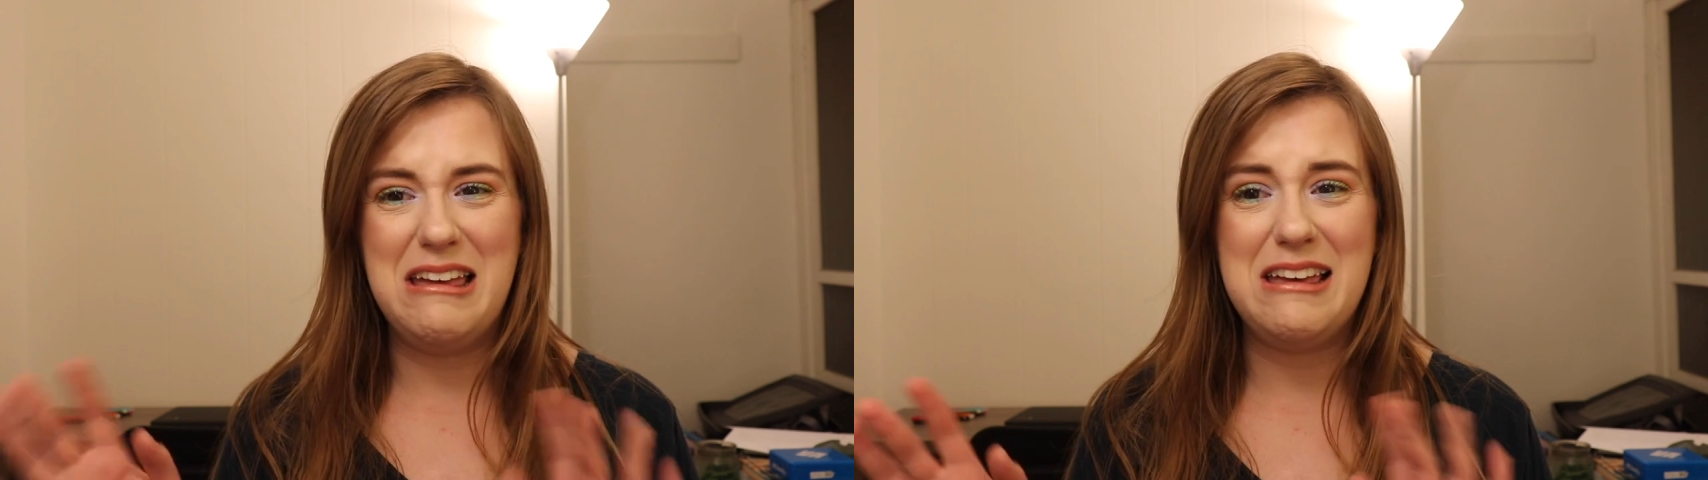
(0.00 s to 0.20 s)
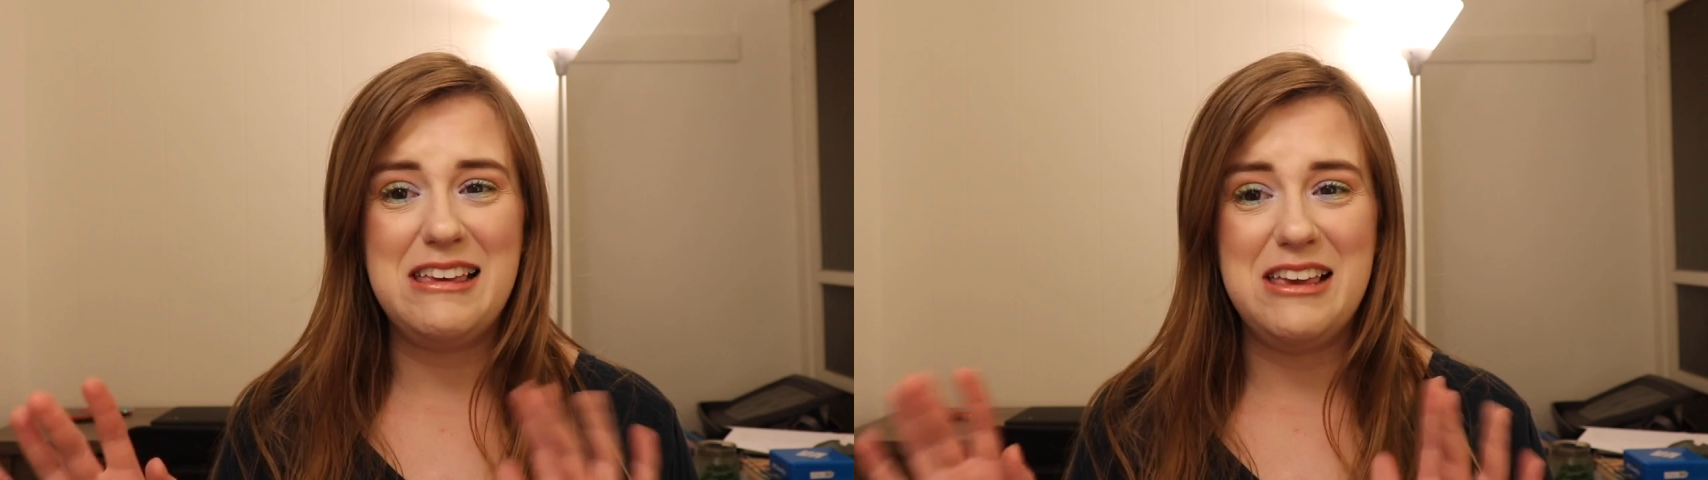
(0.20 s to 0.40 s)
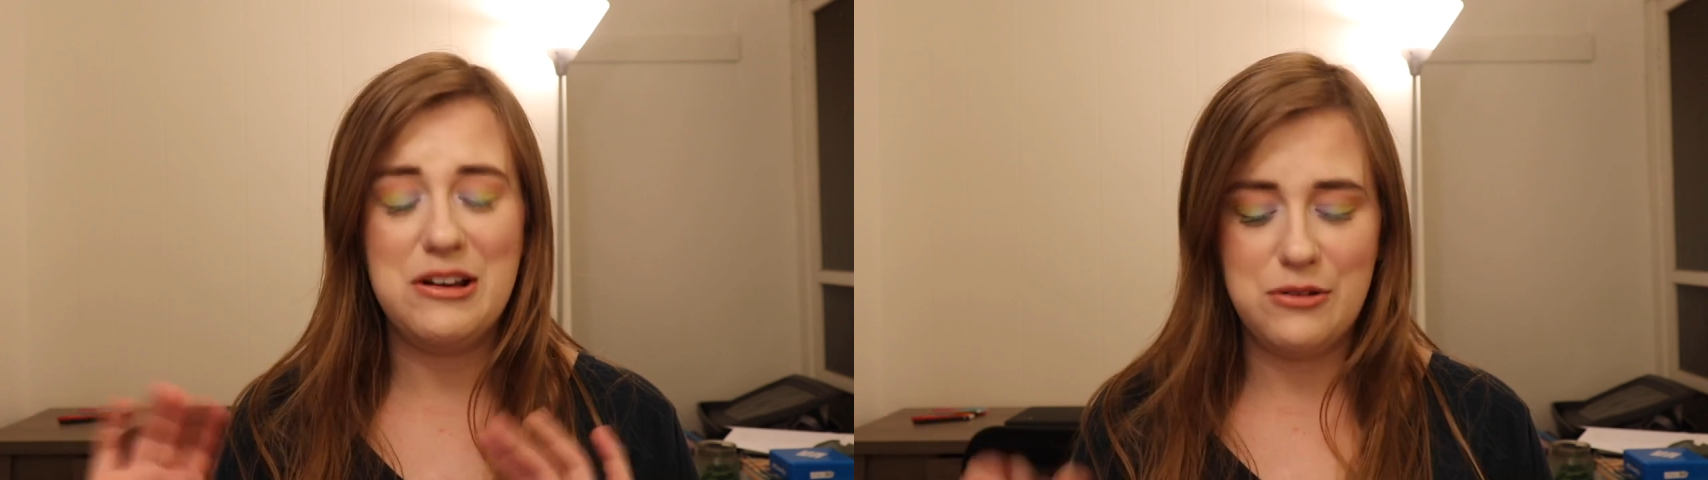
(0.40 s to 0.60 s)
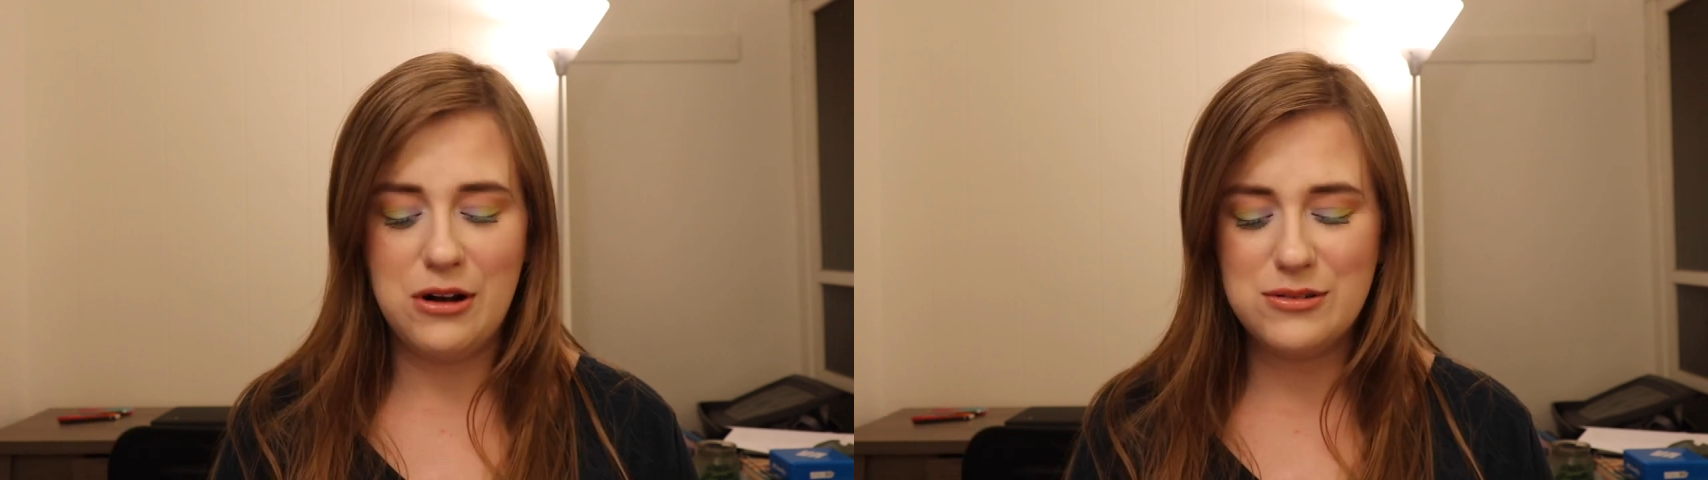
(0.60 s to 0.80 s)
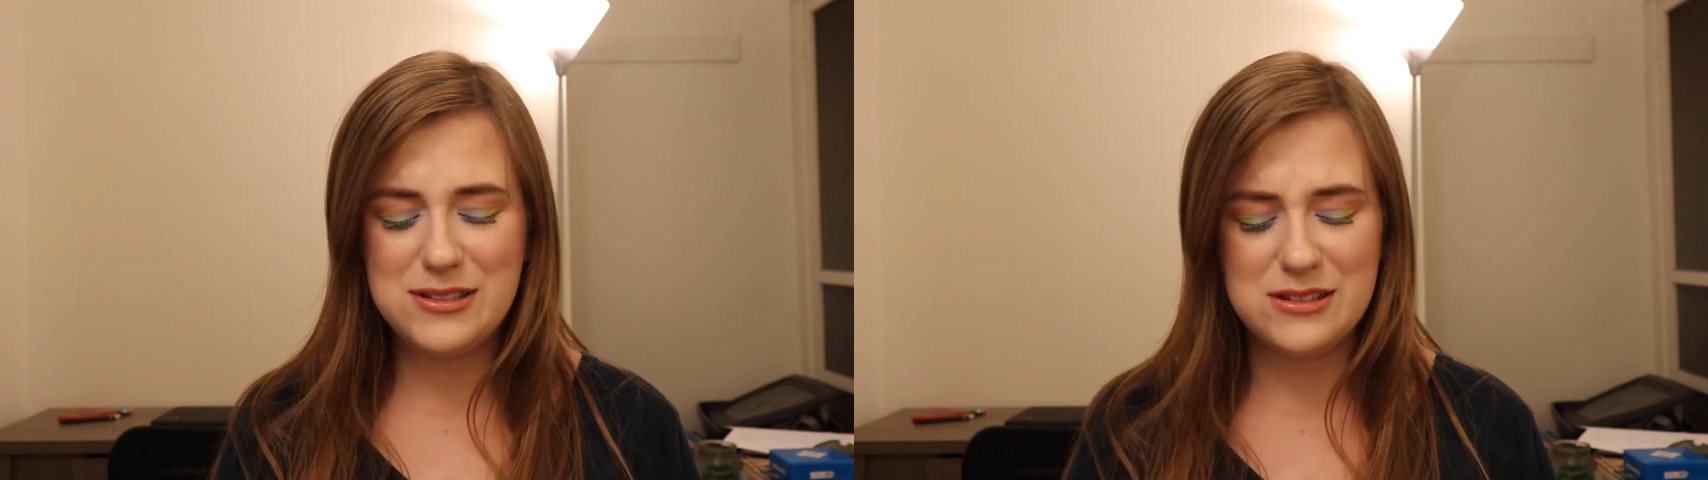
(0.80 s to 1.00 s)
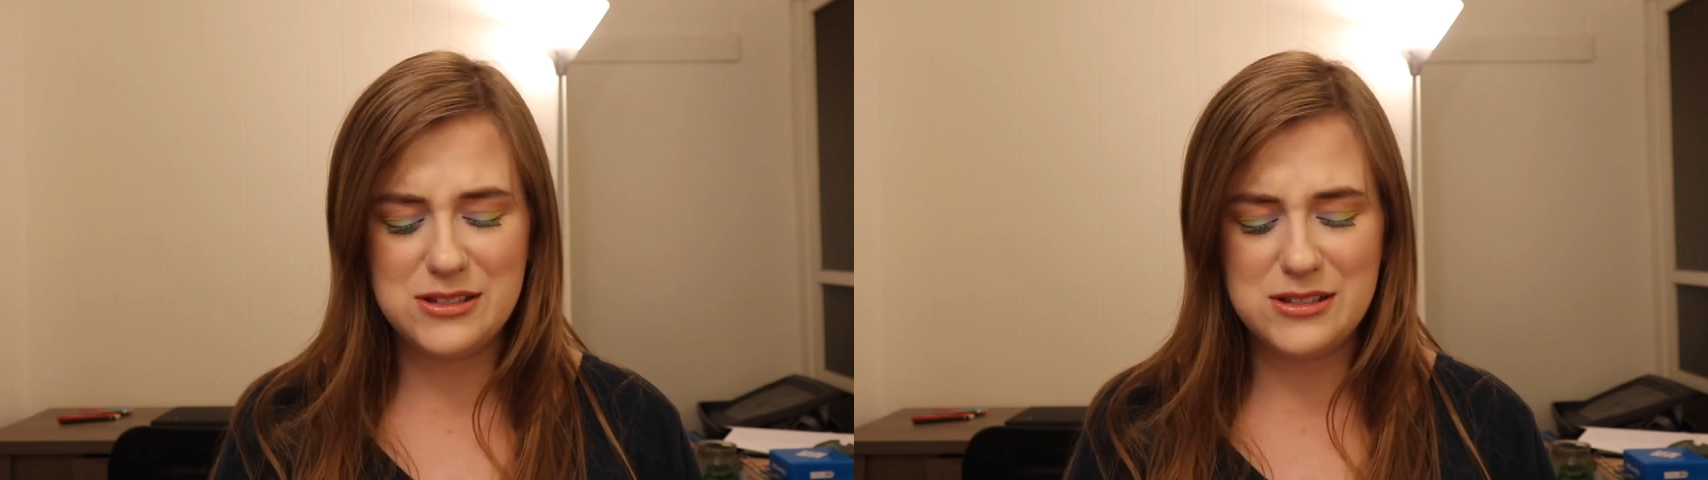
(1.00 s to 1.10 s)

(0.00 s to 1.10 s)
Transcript: icky and gross,